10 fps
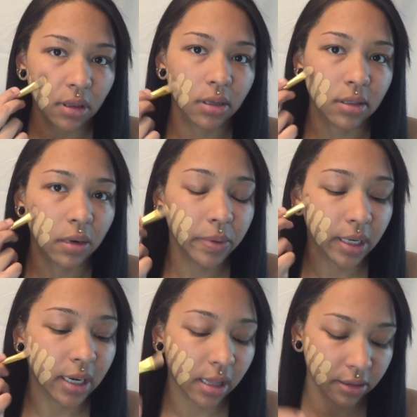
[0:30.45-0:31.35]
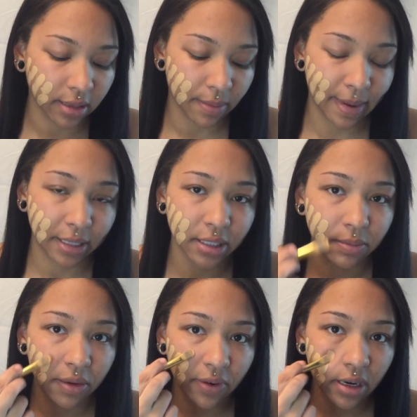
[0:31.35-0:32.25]
there's not really a color that matches
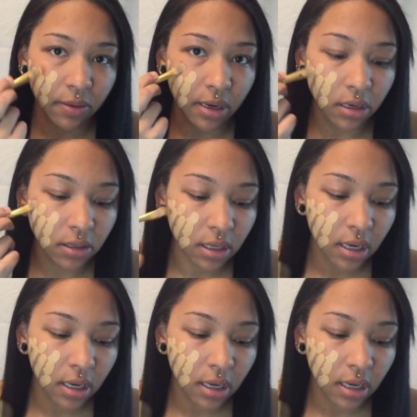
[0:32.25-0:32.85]
me very well.